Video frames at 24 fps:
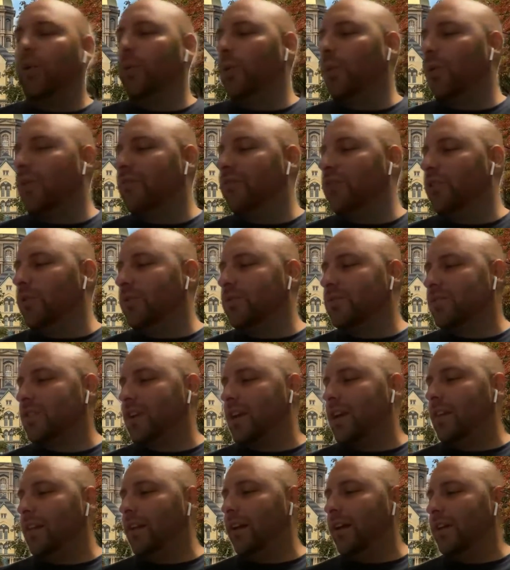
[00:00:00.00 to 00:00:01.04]
Norfolk
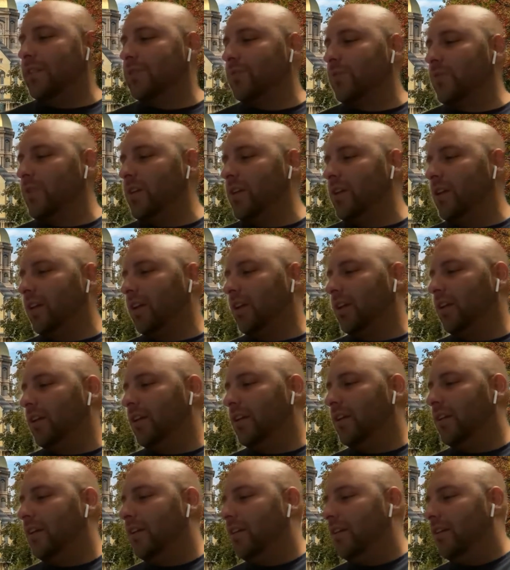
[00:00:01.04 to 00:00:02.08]
State last week.
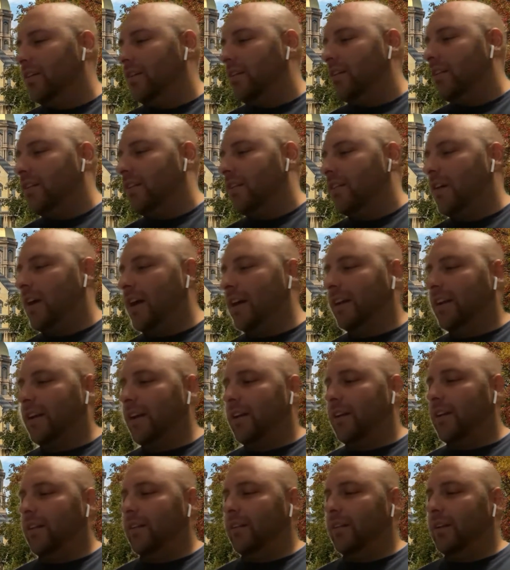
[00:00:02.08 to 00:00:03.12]
Had
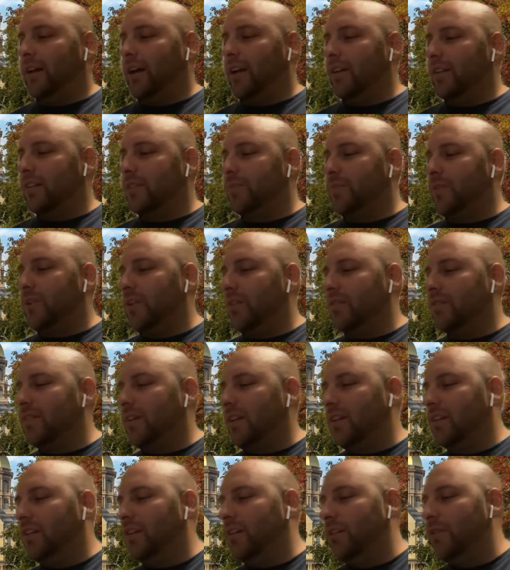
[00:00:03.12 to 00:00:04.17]
got an experienced
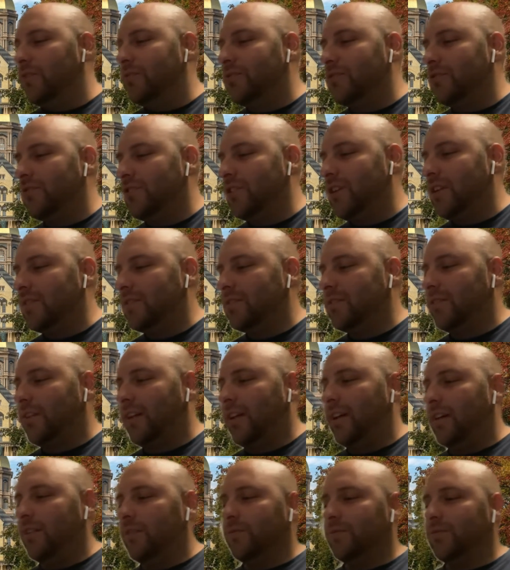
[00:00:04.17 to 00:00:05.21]
head coach in Jason
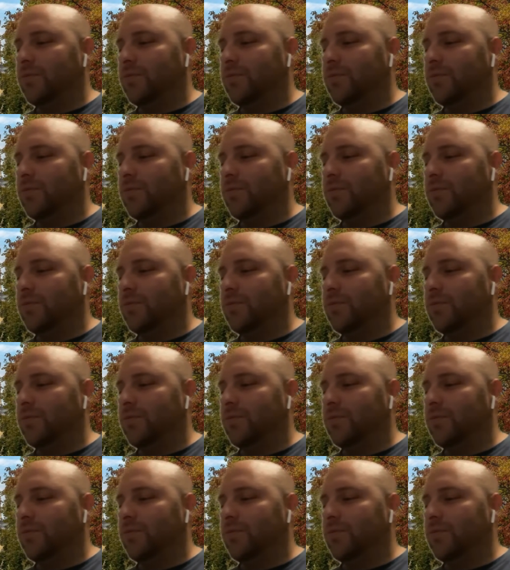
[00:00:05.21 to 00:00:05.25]
Candle,